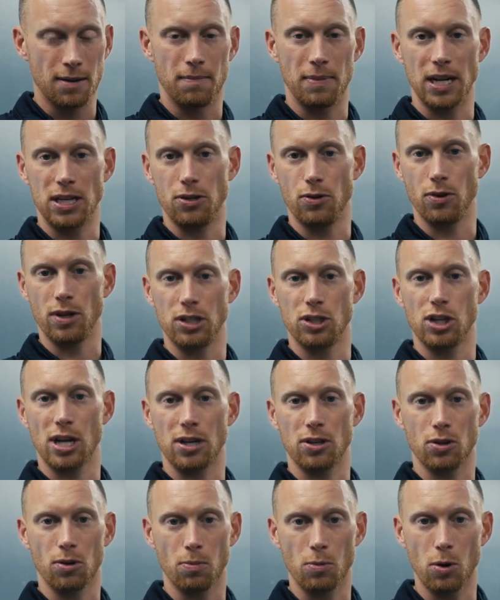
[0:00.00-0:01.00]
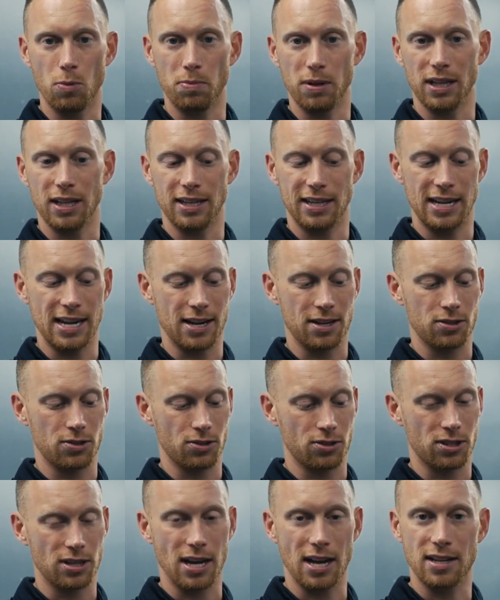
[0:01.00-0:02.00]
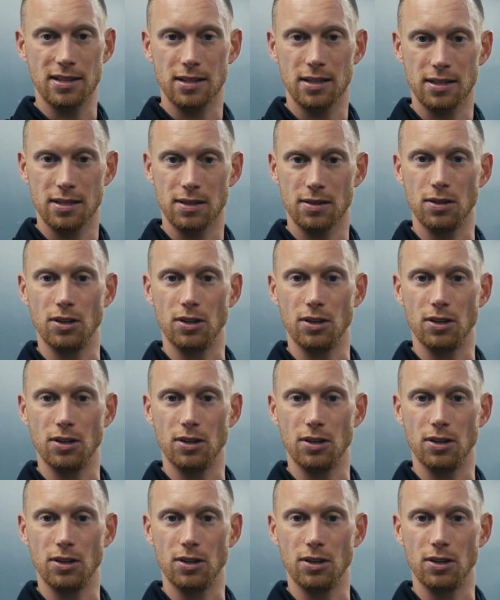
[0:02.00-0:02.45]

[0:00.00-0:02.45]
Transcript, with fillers: by doing gentle mobility exercises.